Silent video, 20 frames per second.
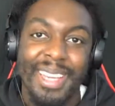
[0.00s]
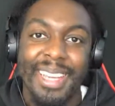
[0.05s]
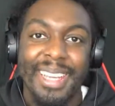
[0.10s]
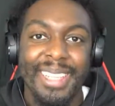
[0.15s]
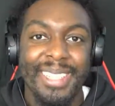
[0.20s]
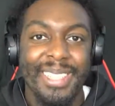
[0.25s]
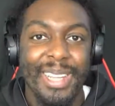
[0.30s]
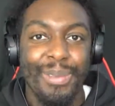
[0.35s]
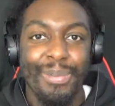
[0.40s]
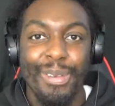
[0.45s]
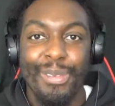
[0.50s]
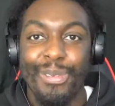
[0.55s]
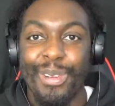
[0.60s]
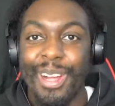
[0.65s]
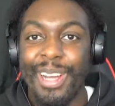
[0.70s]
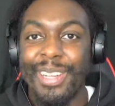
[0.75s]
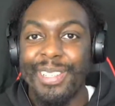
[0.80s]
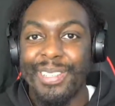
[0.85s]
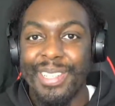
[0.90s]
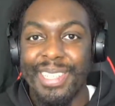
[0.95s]
It's going to be
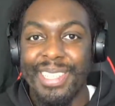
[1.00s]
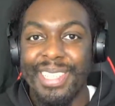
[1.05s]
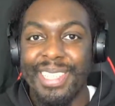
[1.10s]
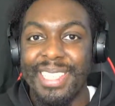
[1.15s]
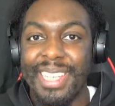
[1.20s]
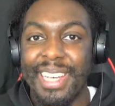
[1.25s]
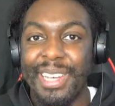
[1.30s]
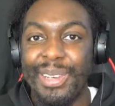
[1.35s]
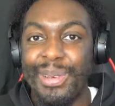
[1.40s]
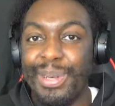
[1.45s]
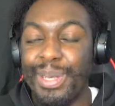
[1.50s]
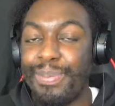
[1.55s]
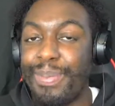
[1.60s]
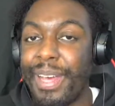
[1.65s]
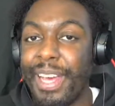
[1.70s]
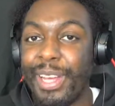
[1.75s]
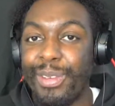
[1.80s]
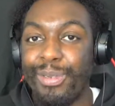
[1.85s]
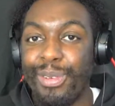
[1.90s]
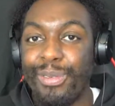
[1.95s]
very interesting to see who he's
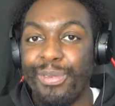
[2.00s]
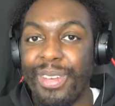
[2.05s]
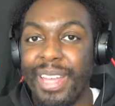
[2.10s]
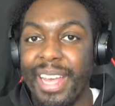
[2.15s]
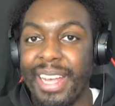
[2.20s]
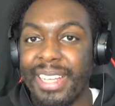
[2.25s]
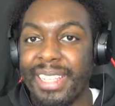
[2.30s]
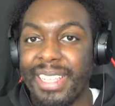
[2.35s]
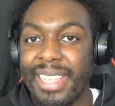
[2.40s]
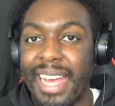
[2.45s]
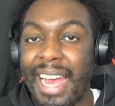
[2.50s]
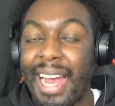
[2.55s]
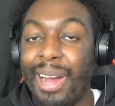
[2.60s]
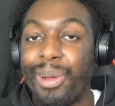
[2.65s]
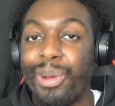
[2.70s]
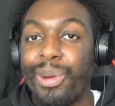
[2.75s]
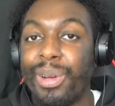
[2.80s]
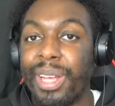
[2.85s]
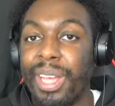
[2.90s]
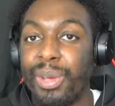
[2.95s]
paired with next, how
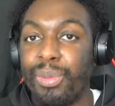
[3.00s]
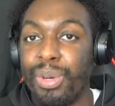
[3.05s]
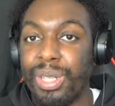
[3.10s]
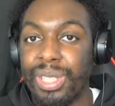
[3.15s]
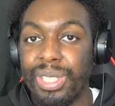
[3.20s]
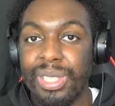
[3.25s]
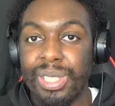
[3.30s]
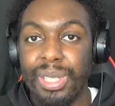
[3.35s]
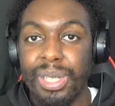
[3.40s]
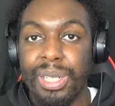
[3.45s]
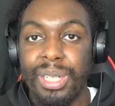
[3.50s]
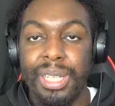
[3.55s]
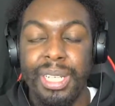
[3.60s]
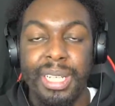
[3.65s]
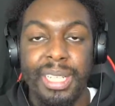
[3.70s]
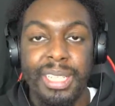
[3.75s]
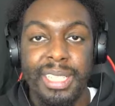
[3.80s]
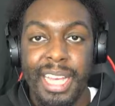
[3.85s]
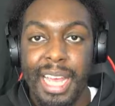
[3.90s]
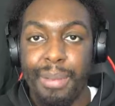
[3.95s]
long he wants to
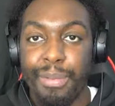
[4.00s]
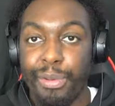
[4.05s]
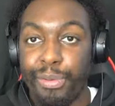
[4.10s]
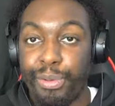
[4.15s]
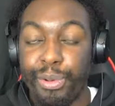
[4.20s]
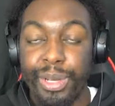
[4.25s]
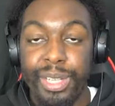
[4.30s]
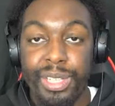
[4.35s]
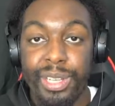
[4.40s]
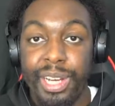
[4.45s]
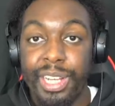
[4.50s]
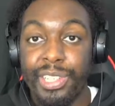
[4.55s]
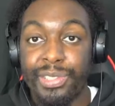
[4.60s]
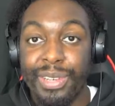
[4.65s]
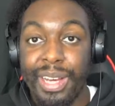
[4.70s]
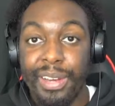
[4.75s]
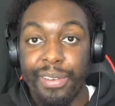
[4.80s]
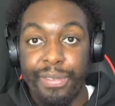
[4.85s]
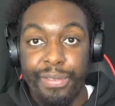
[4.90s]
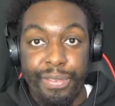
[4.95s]
take before he turns
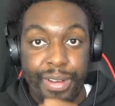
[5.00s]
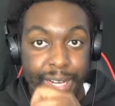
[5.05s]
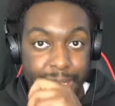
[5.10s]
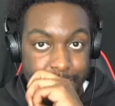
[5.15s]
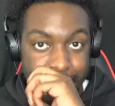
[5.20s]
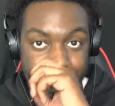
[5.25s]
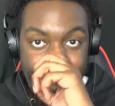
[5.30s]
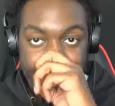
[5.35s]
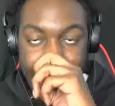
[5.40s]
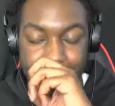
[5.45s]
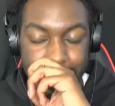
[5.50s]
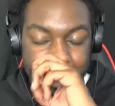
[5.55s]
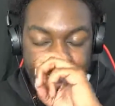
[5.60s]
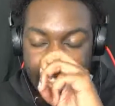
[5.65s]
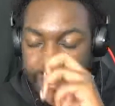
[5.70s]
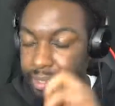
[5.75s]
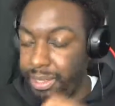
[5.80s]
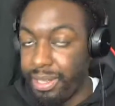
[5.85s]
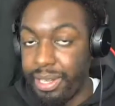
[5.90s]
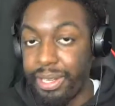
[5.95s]
around and fights again.
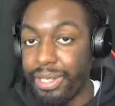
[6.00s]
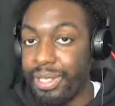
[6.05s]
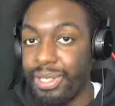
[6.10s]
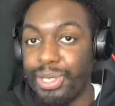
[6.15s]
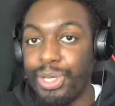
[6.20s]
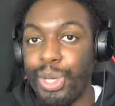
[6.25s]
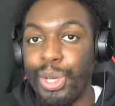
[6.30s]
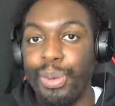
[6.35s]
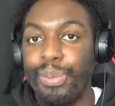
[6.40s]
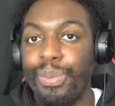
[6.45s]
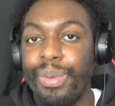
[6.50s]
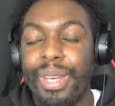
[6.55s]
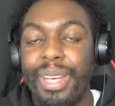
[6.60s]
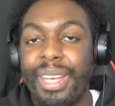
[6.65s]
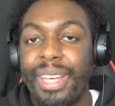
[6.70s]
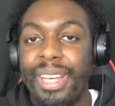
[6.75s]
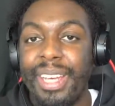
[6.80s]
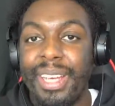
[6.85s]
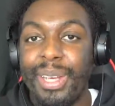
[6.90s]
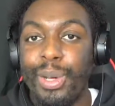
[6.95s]
You don't assume
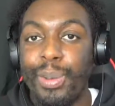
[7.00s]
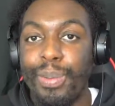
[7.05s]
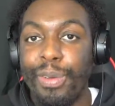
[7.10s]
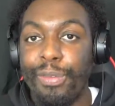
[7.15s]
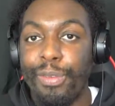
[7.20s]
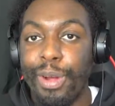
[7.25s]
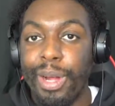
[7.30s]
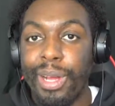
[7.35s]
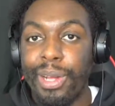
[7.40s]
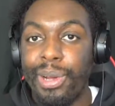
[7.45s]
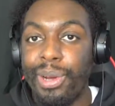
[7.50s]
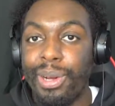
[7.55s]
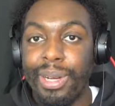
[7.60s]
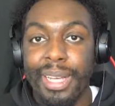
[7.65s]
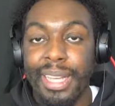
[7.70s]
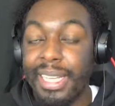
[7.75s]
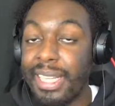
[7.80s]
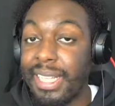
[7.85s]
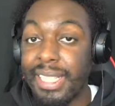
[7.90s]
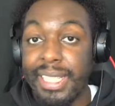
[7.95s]
it'll be very long. He
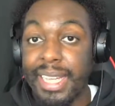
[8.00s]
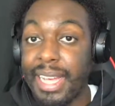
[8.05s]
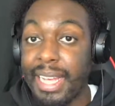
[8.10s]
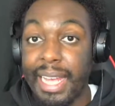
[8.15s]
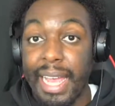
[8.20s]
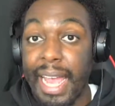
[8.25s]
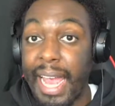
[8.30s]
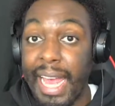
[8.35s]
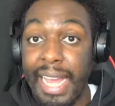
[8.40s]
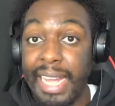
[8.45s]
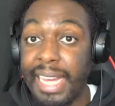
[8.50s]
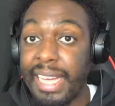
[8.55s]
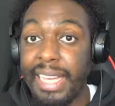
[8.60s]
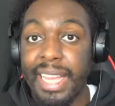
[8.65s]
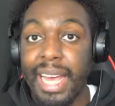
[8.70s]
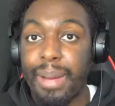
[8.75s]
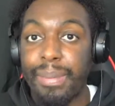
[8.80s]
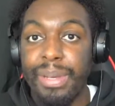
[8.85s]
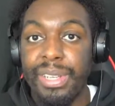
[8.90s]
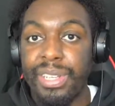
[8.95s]
didn't take any
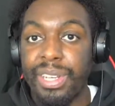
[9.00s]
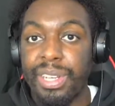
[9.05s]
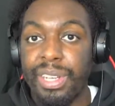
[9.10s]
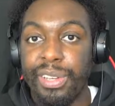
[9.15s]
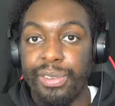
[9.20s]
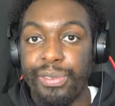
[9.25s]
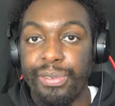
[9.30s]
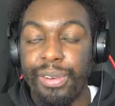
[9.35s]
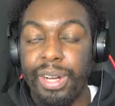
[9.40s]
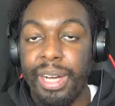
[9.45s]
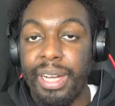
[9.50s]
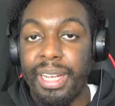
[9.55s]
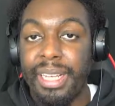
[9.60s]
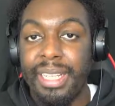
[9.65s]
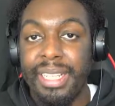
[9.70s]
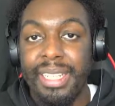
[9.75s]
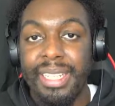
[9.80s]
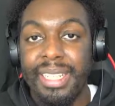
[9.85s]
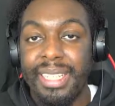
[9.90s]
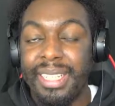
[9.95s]
damage in this fight.
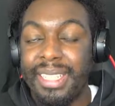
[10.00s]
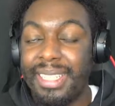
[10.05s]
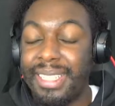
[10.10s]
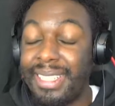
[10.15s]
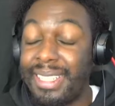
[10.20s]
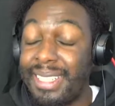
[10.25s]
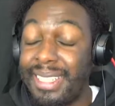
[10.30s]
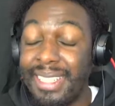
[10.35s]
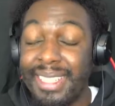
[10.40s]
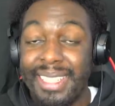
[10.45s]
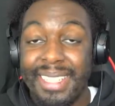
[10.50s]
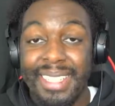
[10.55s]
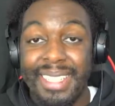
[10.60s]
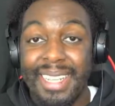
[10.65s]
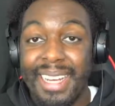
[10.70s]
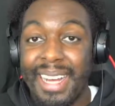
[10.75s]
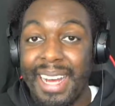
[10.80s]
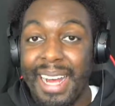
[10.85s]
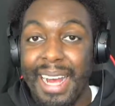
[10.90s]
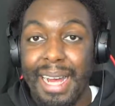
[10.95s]

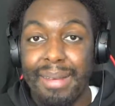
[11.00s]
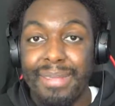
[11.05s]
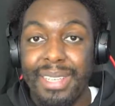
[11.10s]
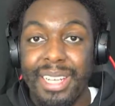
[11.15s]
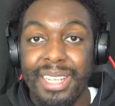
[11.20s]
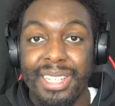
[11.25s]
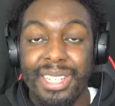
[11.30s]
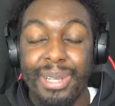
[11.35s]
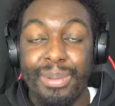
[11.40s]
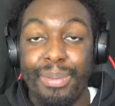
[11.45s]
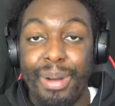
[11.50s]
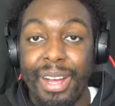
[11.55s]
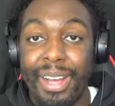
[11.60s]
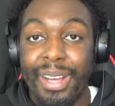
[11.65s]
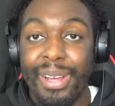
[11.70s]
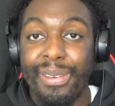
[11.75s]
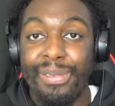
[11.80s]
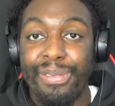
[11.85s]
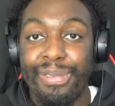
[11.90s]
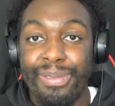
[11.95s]
Khamzat
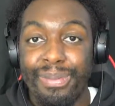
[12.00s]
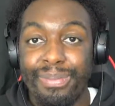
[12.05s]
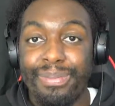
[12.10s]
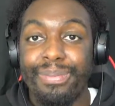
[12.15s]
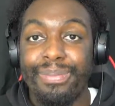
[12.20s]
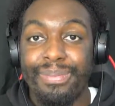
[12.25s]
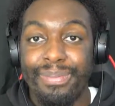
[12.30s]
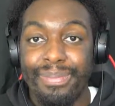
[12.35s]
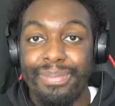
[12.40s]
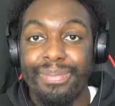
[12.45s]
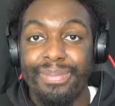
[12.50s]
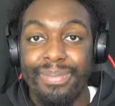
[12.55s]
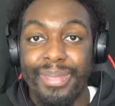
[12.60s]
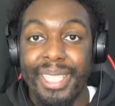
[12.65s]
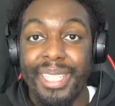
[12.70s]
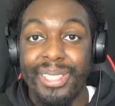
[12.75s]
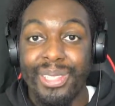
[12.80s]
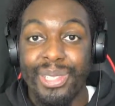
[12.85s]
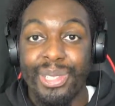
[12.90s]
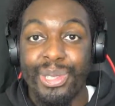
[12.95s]
Chimaev,
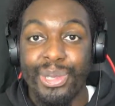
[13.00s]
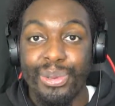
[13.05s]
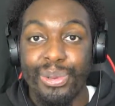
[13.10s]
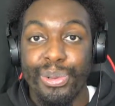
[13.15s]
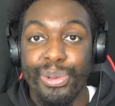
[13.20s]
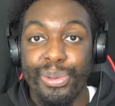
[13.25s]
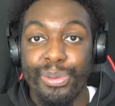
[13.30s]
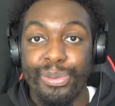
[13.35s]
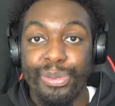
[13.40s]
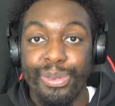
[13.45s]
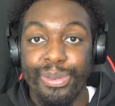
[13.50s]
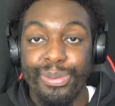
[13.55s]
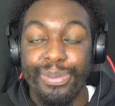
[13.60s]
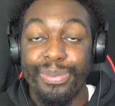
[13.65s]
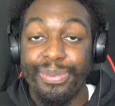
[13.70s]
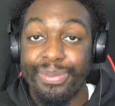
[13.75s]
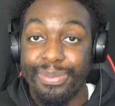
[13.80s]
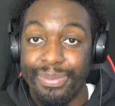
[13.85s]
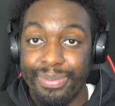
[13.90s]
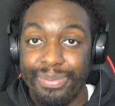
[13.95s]
he's the truth.
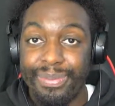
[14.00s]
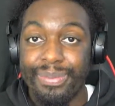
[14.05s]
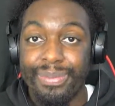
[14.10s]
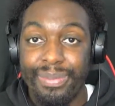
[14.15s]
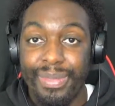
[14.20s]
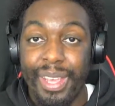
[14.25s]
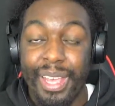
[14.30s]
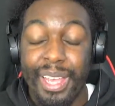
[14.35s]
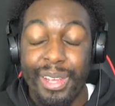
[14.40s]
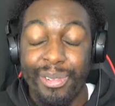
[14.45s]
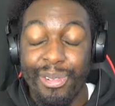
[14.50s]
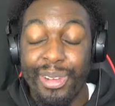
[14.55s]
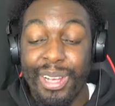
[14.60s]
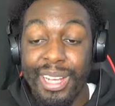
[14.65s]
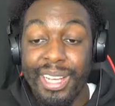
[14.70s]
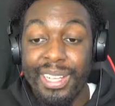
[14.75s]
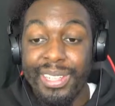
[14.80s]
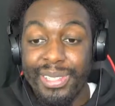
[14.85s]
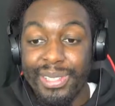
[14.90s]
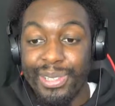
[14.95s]
He
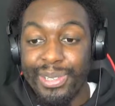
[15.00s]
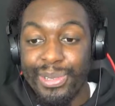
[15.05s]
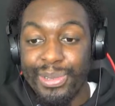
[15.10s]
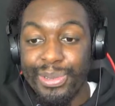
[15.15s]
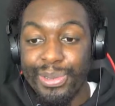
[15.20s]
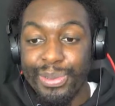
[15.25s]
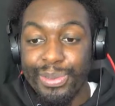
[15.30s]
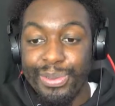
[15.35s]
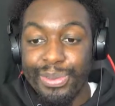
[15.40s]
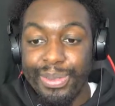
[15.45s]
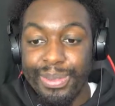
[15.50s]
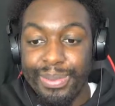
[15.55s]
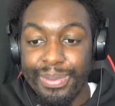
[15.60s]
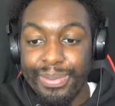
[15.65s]
really is the truth.